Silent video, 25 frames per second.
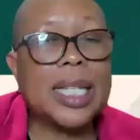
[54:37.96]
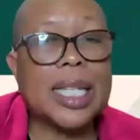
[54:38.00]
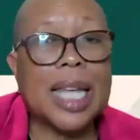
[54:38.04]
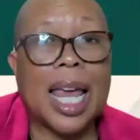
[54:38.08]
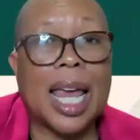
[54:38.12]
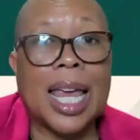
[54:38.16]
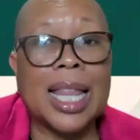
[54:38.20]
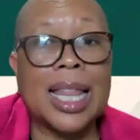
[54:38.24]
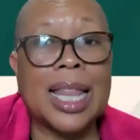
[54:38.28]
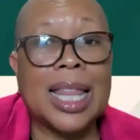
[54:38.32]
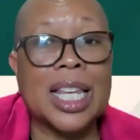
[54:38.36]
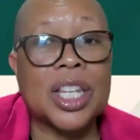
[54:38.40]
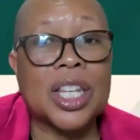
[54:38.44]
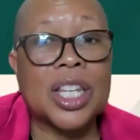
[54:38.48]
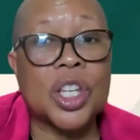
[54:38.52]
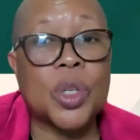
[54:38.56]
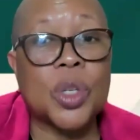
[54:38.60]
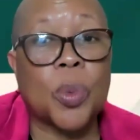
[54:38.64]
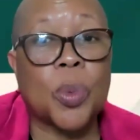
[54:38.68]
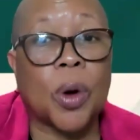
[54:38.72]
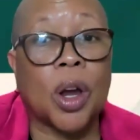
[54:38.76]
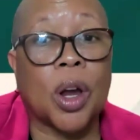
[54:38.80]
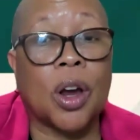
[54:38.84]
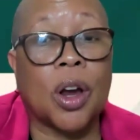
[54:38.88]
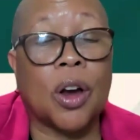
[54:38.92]
I would say
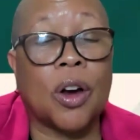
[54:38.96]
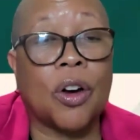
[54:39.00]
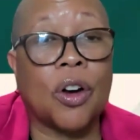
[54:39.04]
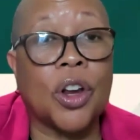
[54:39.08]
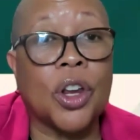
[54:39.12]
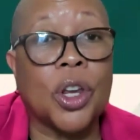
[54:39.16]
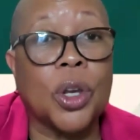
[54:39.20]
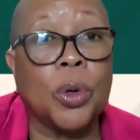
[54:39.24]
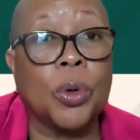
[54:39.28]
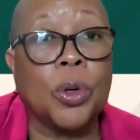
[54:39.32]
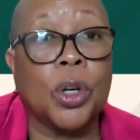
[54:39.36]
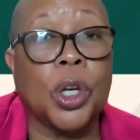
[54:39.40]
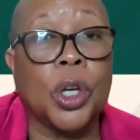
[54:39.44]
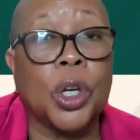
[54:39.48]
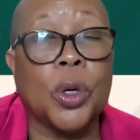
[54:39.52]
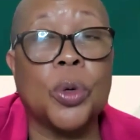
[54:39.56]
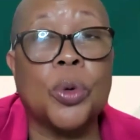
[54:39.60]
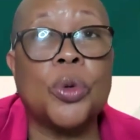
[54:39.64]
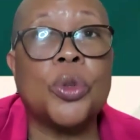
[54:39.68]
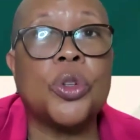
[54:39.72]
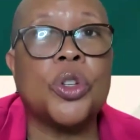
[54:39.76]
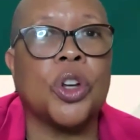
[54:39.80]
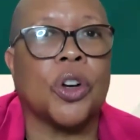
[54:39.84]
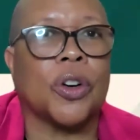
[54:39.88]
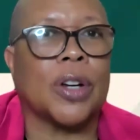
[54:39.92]
this is where you
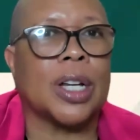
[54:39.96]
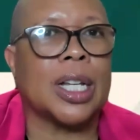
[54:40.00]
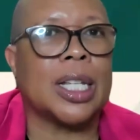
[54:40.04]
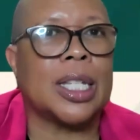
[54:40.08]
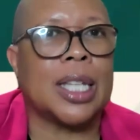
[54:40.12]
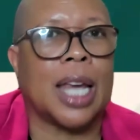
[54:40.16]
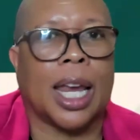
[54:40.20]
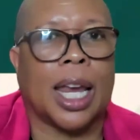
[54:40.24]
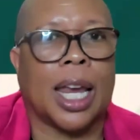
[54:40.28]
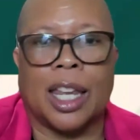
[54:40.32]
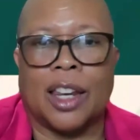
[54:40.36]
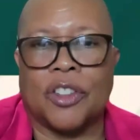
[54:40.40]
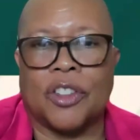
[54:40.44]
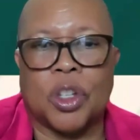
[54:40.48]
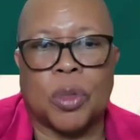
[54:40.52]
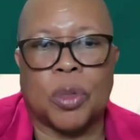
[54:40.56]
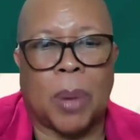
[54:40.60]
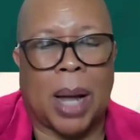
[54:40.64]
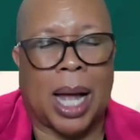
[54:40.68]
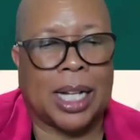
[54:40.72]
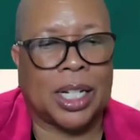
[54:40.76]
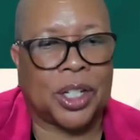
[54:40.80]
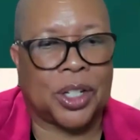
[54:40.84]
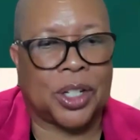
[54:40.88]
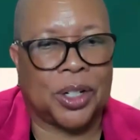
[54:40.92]
use your executive
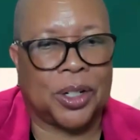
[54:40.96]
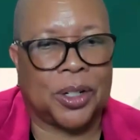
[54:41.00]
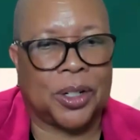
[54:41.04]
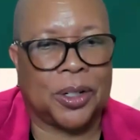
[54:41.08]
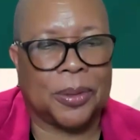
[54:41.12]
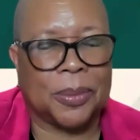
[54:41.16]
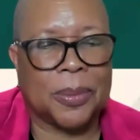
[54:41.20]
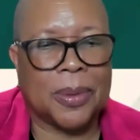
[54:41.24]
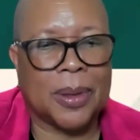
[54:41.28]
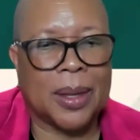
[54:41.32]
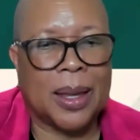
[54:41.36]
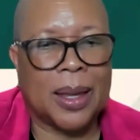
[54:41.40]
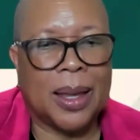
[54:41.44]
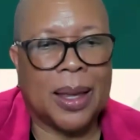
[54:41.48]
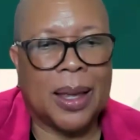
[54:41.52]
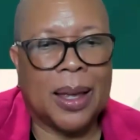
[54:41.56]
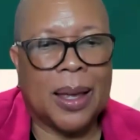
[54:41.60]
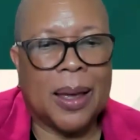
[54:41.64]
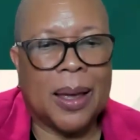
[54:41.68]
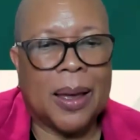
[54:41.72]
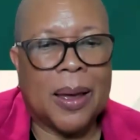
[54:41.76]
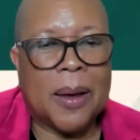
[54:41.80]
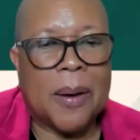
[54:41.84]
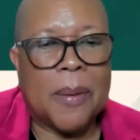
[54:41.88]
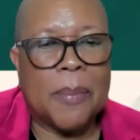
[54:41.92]
sponsor,
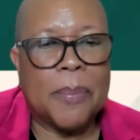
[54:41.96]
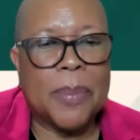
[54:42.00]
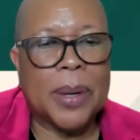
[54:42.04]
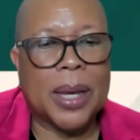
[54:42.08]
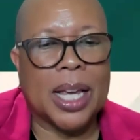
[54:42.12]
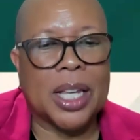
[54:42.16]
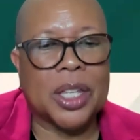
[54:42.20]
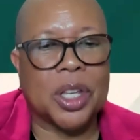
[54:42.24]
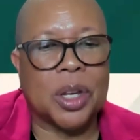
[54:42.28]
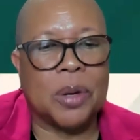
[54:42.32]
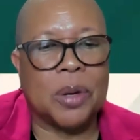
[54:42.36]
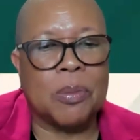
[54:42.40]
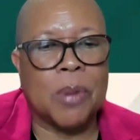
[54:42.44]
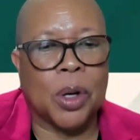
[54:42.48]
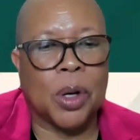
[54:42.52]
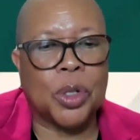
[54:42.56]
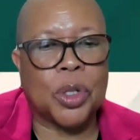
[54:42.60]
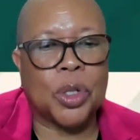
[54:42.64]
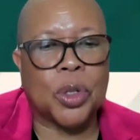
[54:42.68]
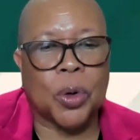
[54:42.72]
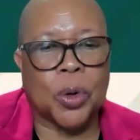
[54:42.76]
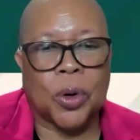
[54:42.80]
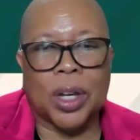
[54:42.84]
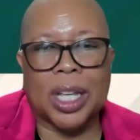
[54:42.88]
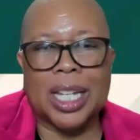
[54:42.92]
because in
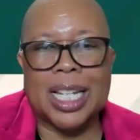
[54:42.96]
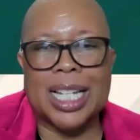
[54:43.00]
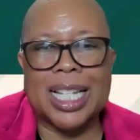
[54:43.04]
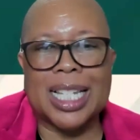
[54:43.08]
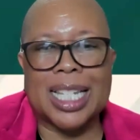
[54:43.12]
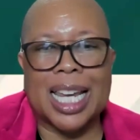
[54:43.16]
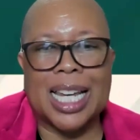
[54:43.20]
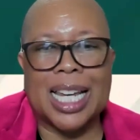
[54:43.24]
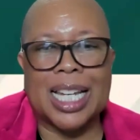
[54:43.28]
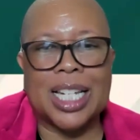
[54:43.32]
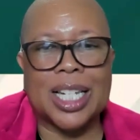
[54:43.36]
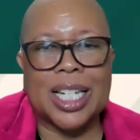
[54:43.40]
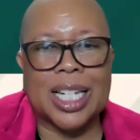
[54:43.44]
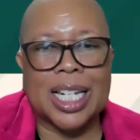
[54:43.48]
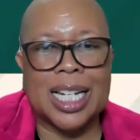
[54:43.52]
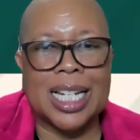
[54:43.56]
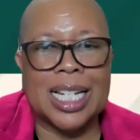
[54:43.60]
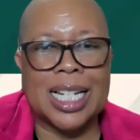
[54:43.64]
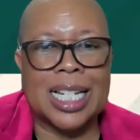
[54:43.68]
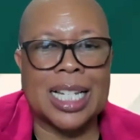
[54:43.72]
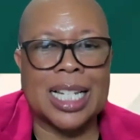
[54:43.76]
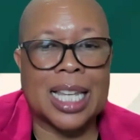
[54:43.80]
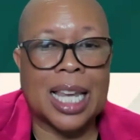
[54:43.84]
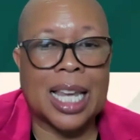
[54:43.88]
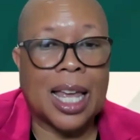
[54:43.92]
most
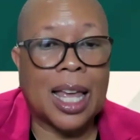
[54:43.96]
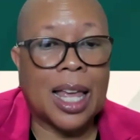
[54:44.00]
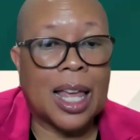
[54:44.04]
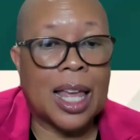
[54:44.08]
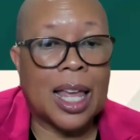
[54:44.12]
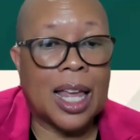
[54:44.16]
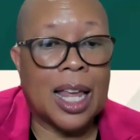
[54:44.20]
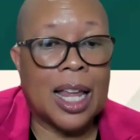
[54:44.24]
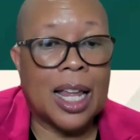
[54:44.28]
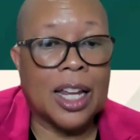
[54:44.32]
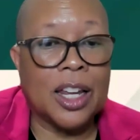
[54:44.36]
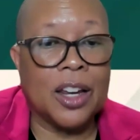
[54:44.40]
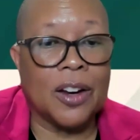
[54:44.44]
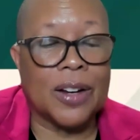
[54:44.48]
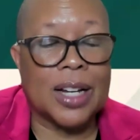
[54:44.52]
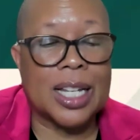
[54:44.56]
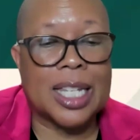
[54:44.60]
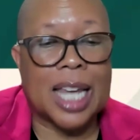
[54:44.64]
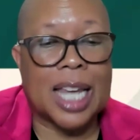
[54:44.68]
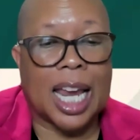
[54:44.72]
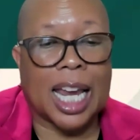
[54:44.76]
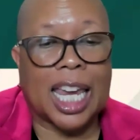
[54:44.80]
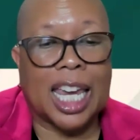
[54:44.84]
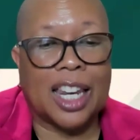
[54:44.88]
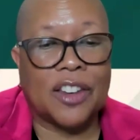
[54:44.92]
organizations, your
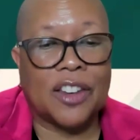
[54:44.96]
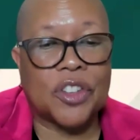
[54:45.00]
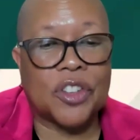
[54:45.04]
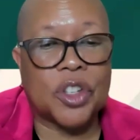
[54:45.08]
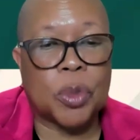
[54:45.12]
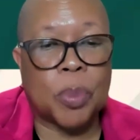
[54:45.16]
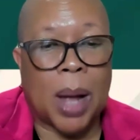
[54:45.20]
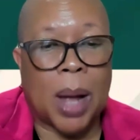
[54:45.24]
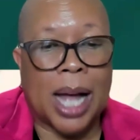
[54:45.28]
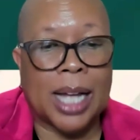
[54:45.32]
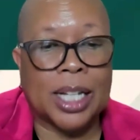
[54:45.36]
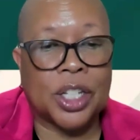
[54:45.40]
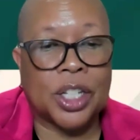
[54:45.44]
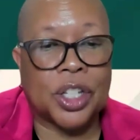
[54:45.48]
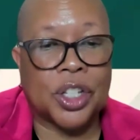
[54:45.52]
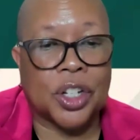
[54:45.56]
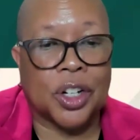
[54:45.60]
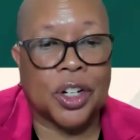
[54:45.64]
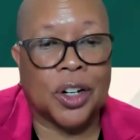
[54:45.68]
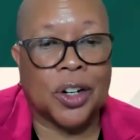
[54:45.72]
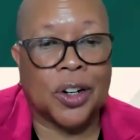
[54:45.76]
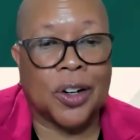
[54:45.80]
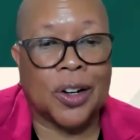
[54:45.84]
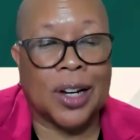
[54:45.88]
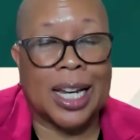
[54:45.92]
executive
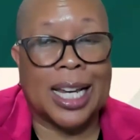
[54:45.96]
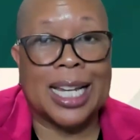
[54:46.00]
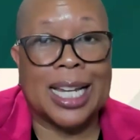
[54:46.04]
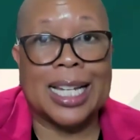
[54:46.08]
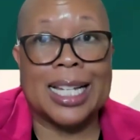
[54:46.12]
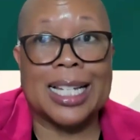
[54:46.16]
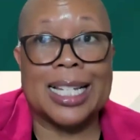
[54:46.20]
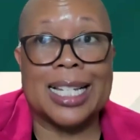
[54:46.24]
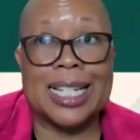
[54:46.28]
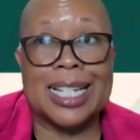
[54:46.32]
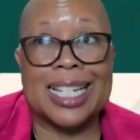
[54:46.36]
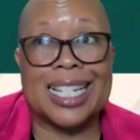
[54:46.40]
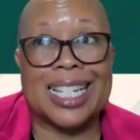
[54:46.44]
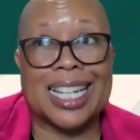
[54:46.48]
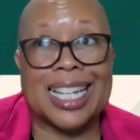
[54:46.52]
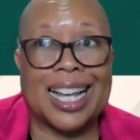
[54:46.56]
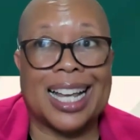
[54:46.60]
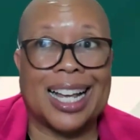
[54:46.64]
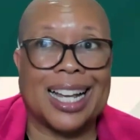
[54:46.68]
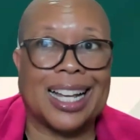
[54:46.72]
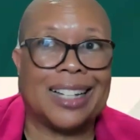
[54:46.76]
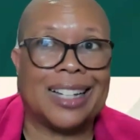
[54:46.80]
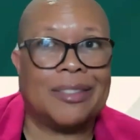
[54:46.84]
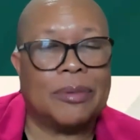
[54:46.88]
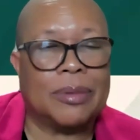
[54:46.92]
sponsor is
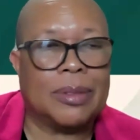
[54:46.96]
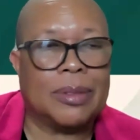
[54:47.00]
